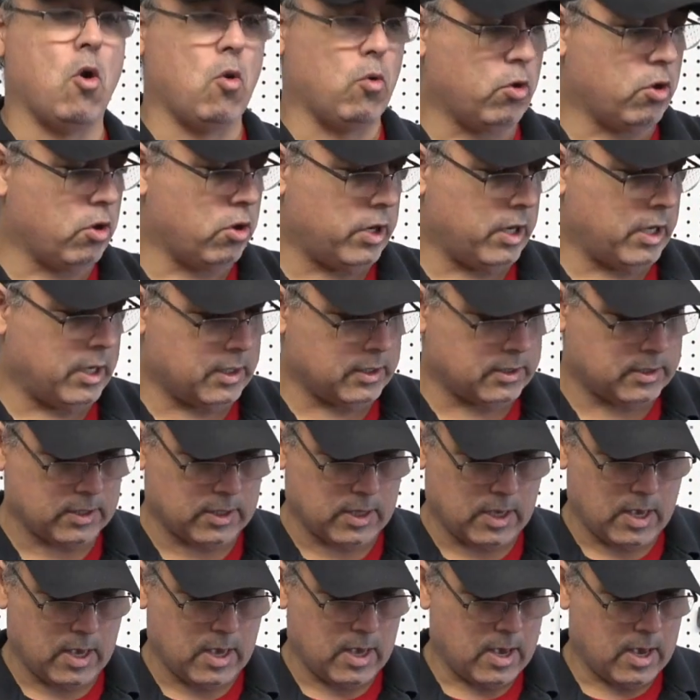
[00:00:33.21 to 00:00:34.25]
goodies,
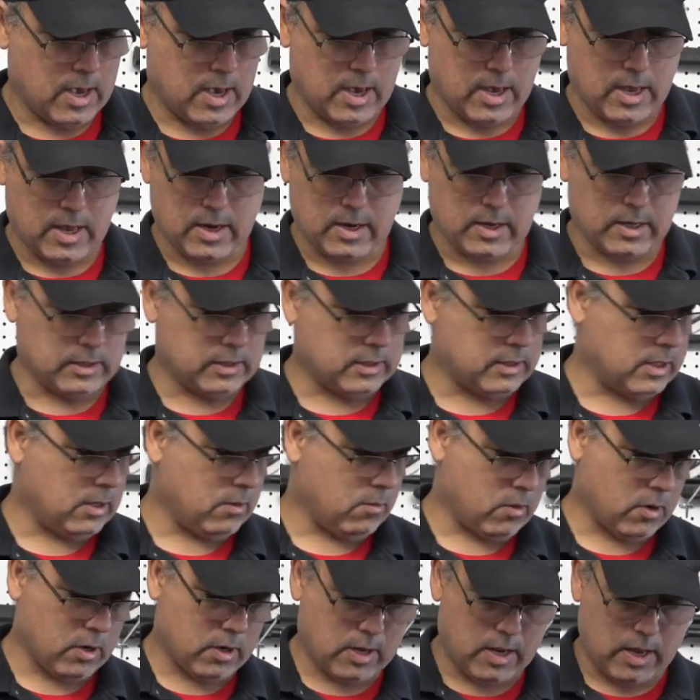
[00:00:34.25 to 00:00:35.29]
and let's see,
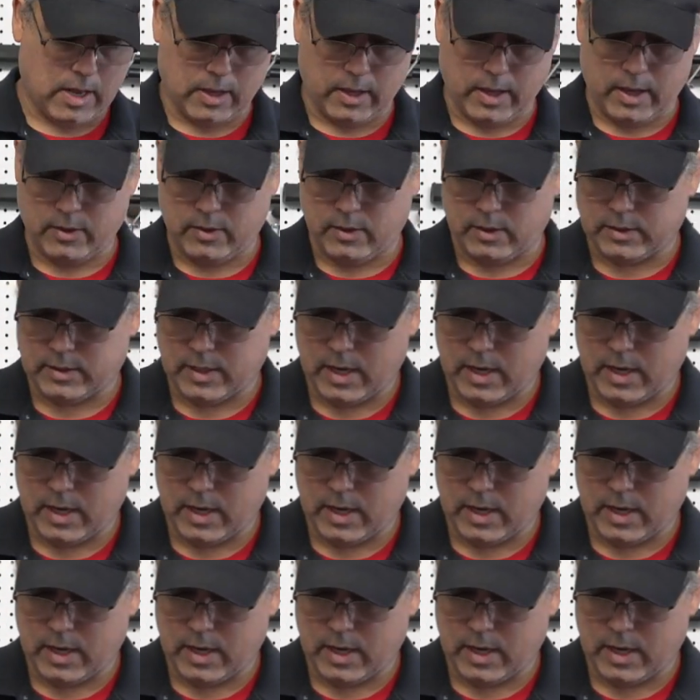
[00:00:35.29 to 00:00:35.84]
where can I lay these